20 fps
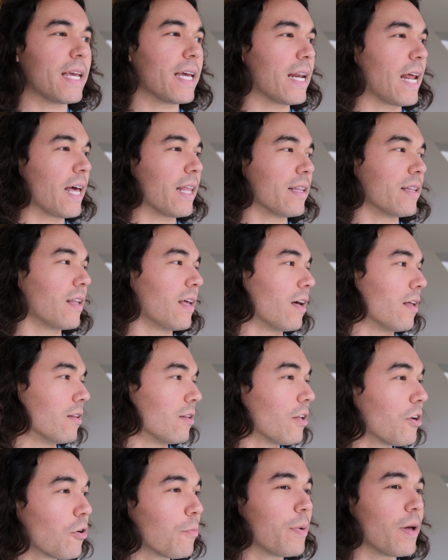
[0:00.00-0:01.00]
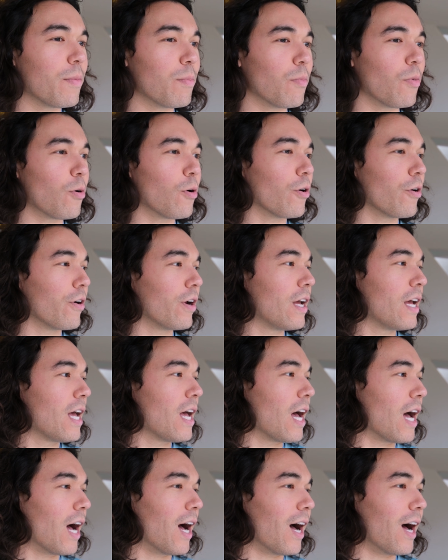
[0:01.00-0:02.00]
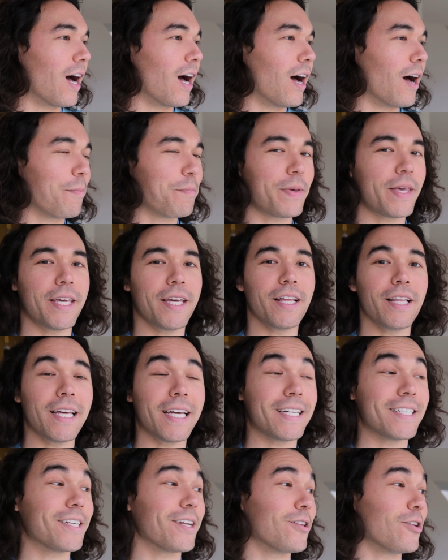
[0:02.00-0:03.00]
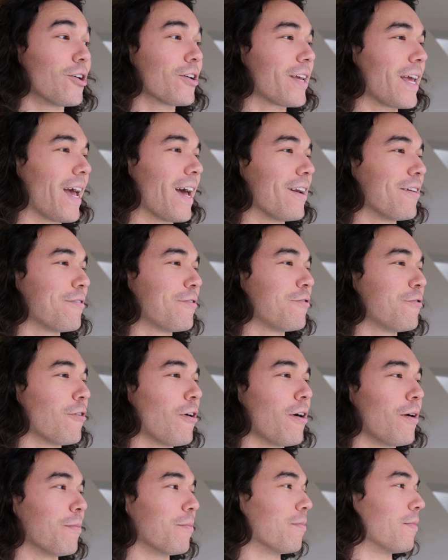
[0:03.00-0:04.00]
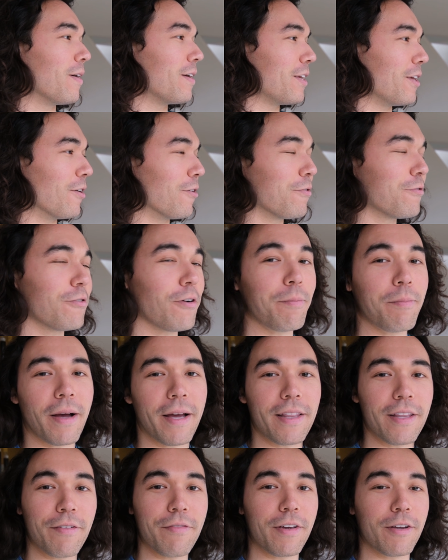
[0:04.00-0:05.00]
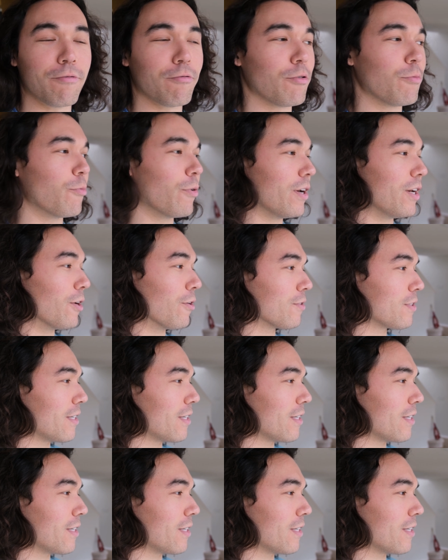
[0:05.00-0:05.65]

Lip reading: it a little bit more appealing to look at from my living room windows